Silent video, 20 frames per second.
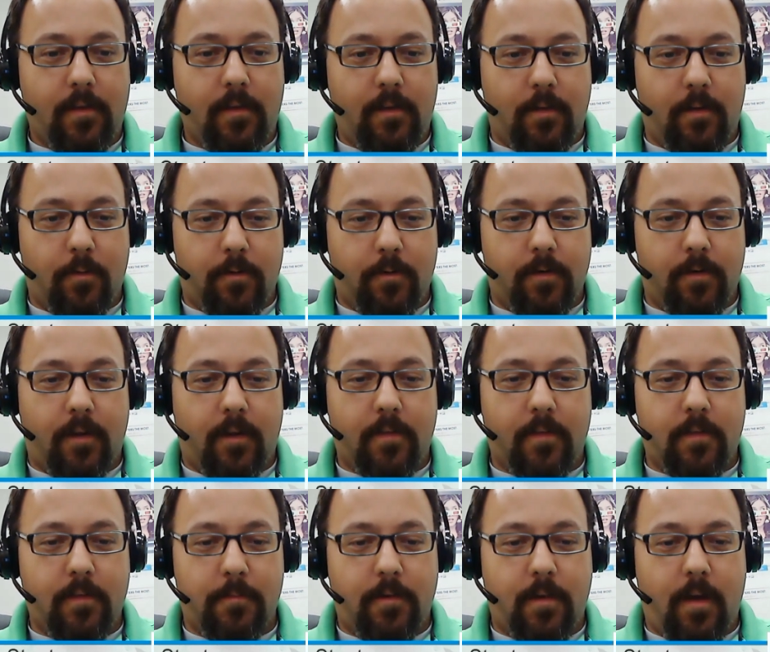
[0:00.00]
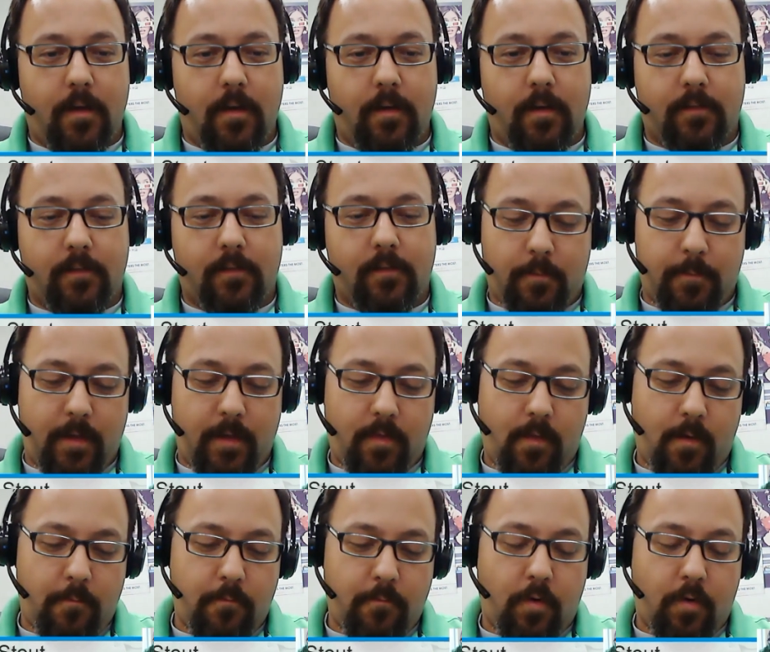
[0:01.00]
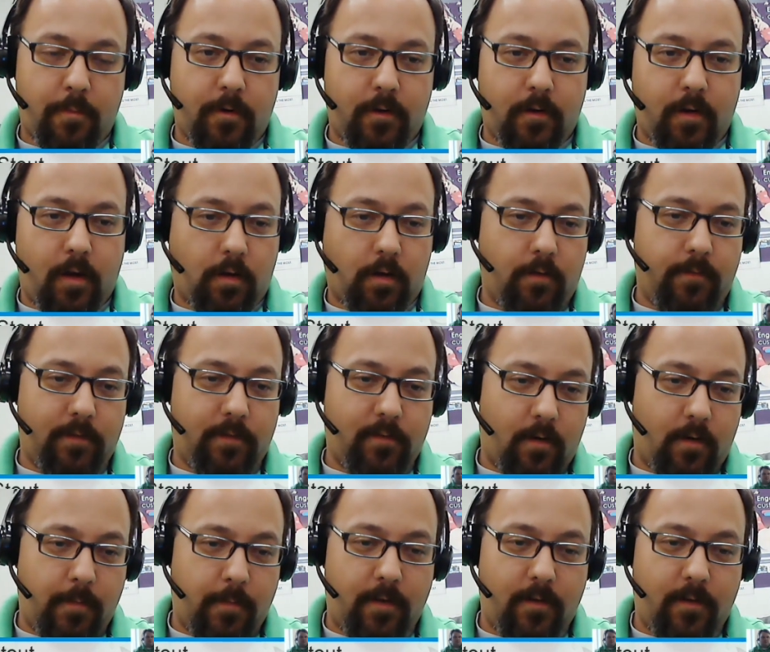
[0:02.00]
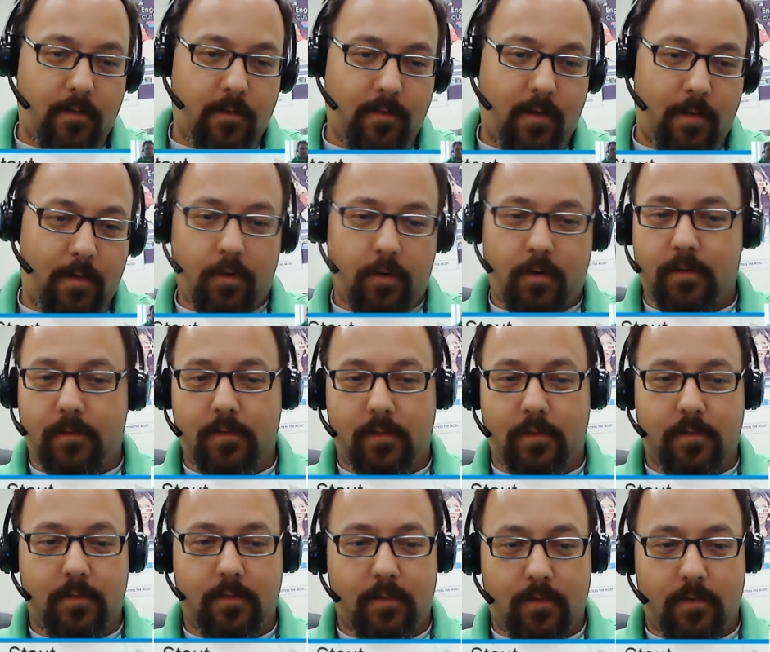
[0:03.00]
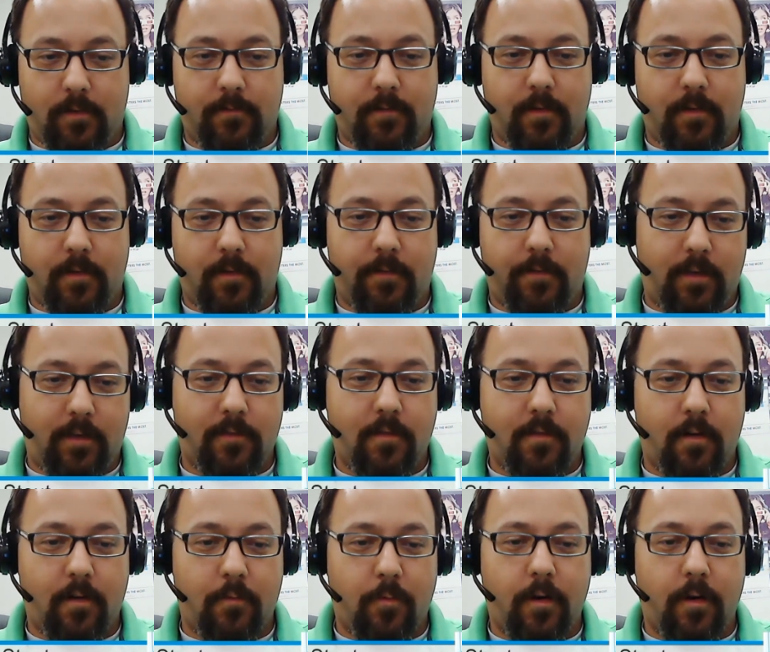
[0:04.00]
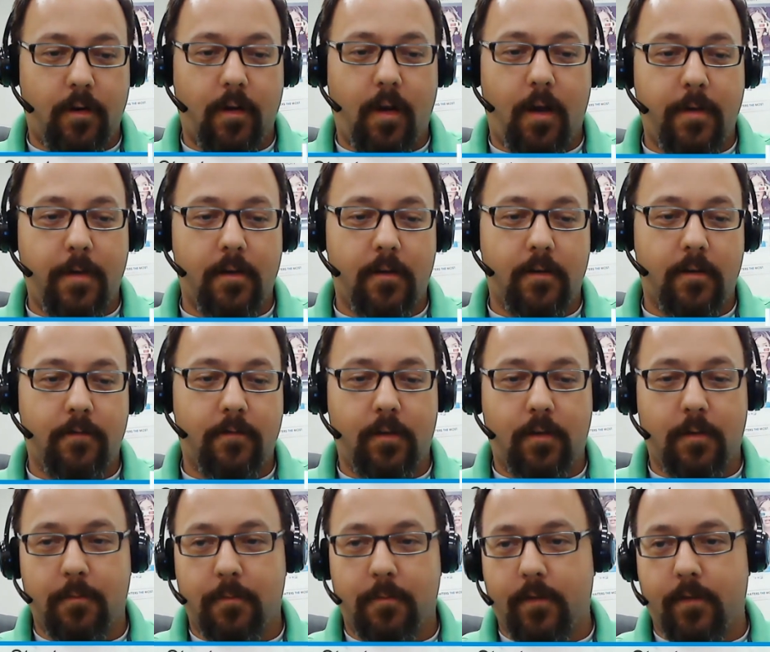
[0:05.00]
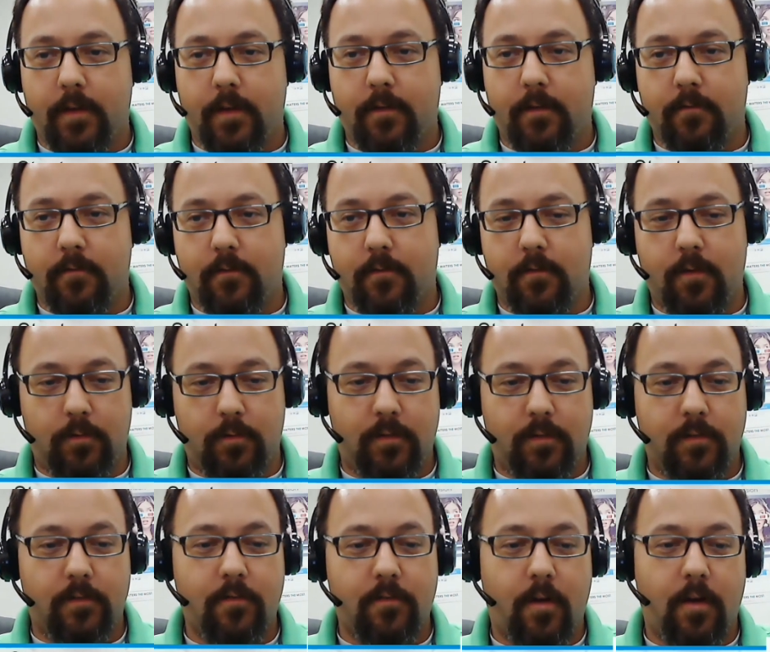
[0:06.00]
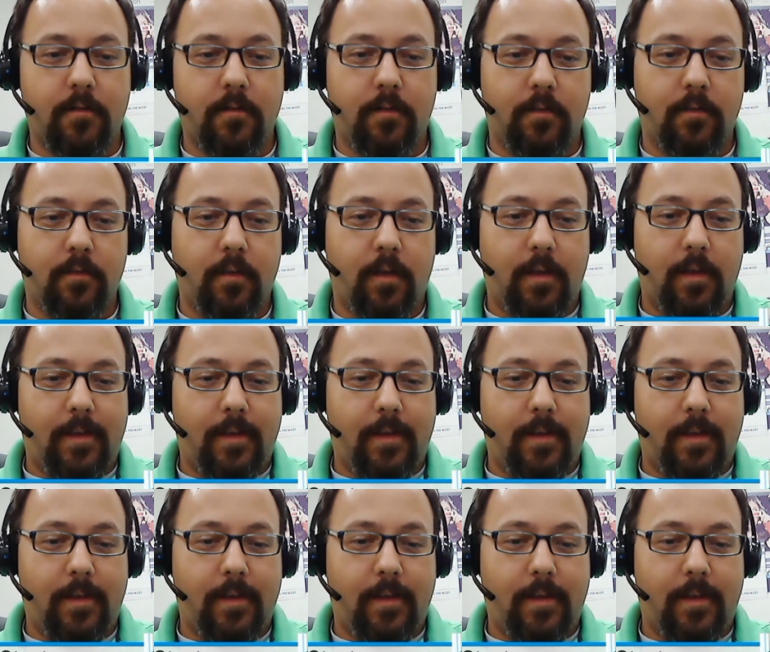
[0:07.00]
in order to get them done. It's going to make them more productive. It's going to make your site more consistent. Everything's going to work out better if you can provide those instructions.